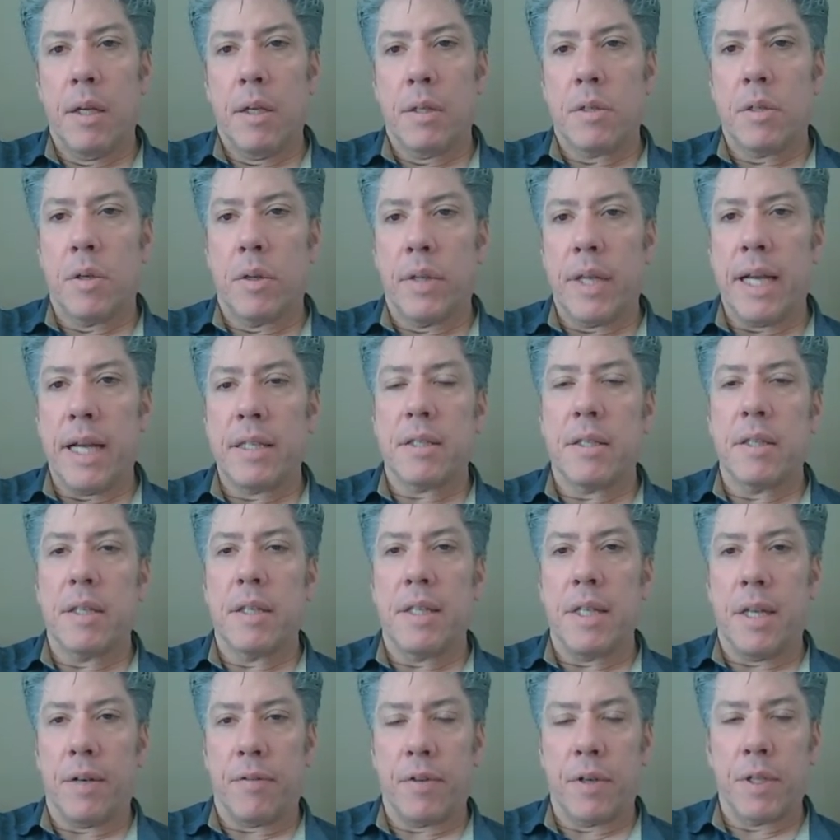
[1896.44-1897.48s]
So that's the
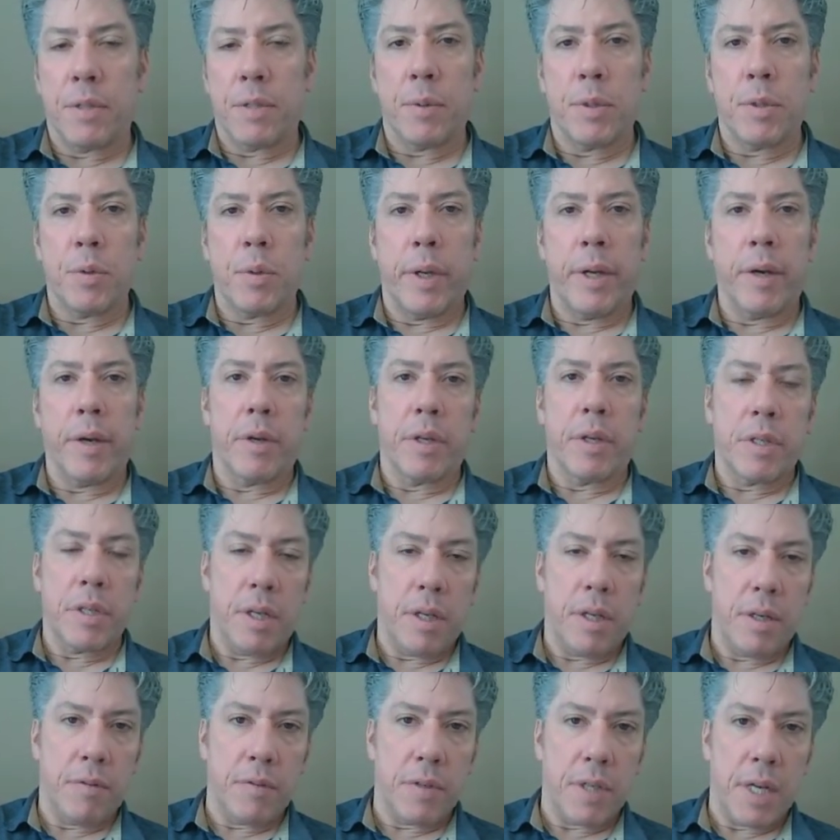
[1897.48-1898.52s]
difference between a
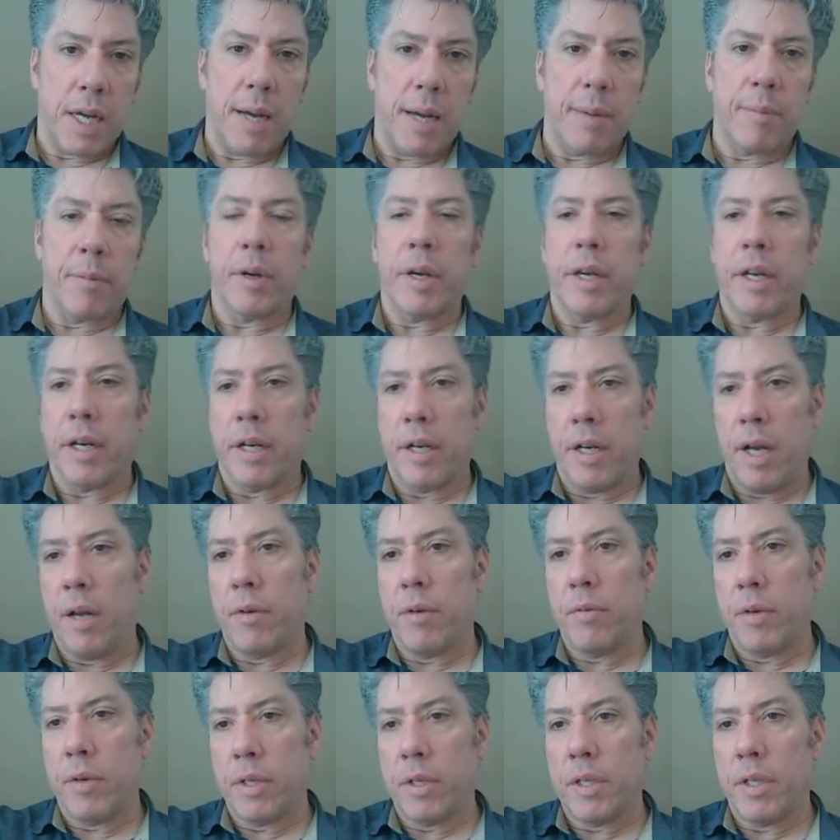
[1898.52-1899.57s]
retentive timer and a
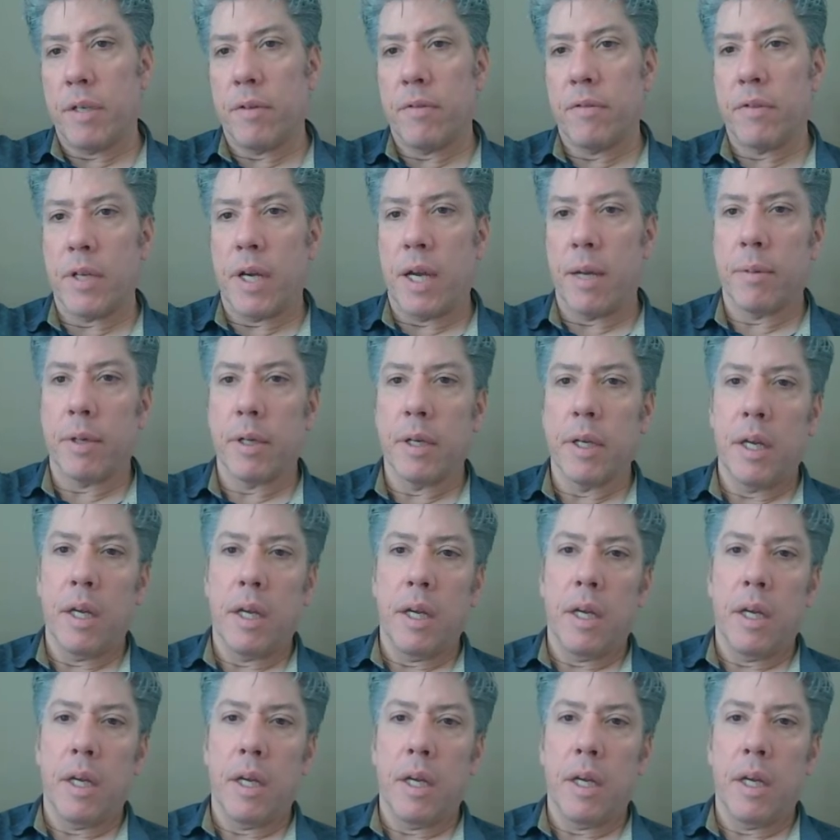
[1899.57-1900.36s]
non-retentive timer.